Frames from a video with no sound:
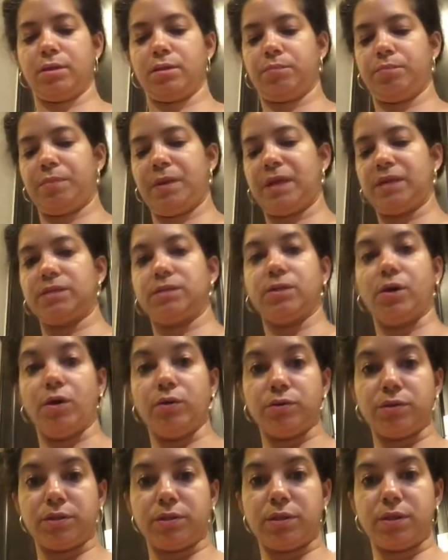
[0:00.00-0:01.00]
pink
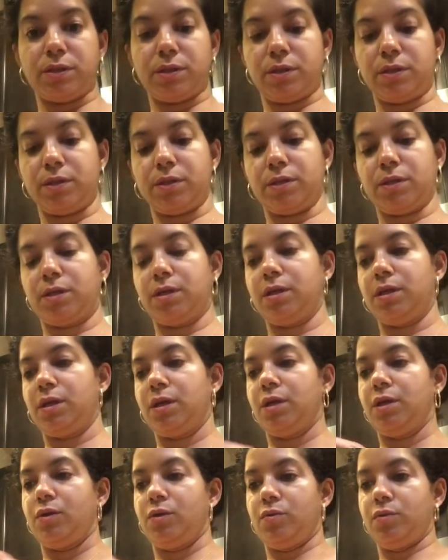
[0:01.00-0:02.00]
salt,
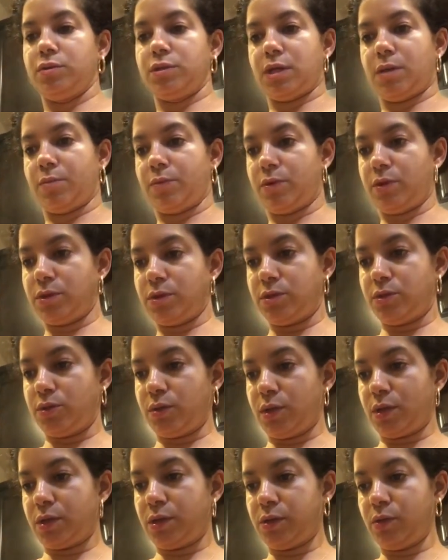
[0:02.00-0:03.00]
which I'm going to
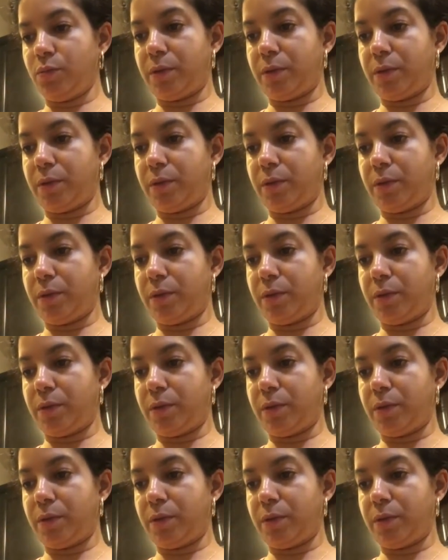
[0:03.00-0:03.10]
include,